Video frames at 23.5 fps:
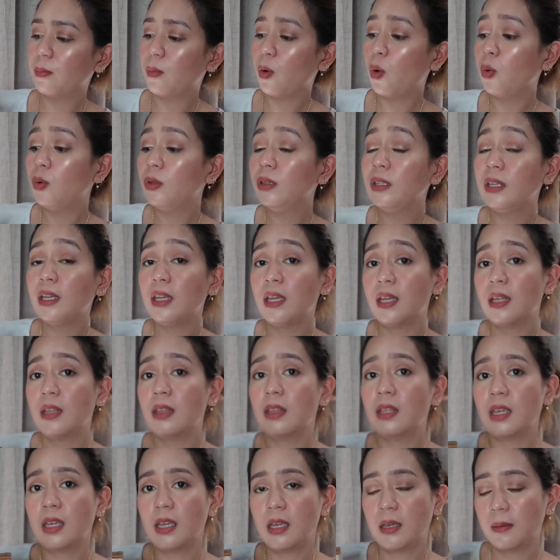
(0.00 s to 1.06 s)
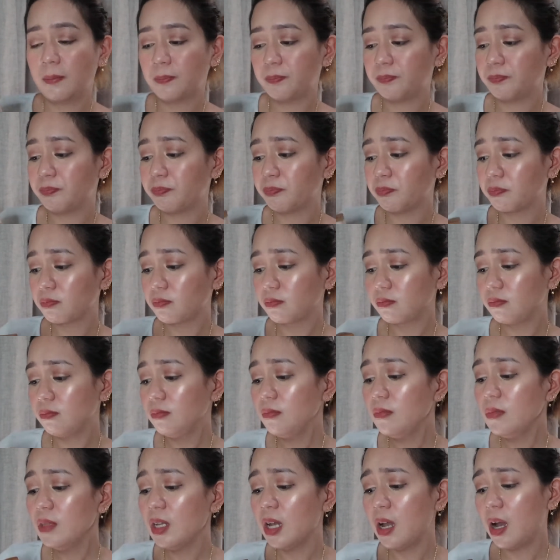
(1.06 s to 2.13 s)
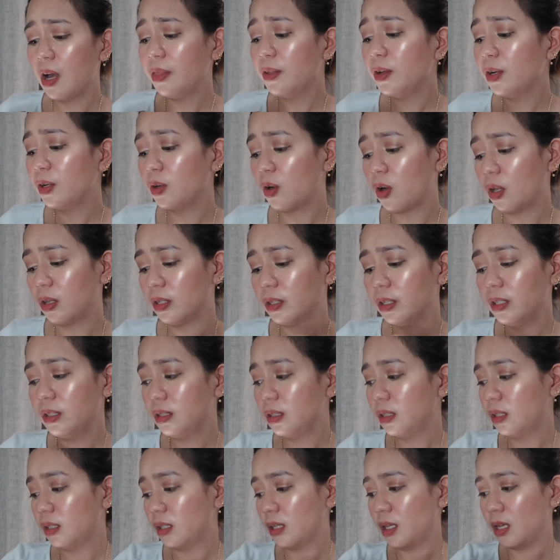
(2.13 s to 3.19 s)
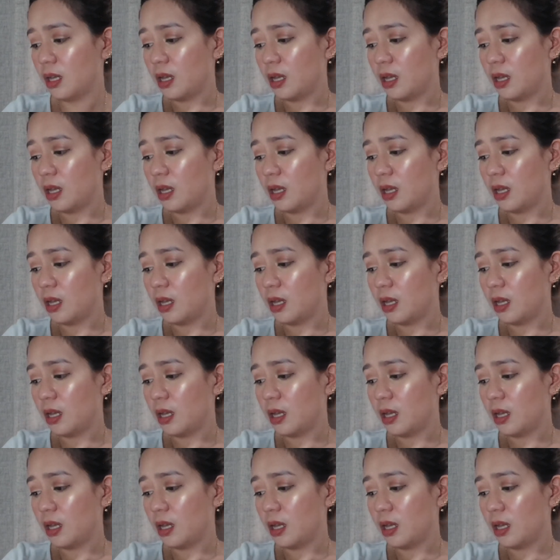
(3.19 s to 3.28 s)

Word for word: only in the other colors.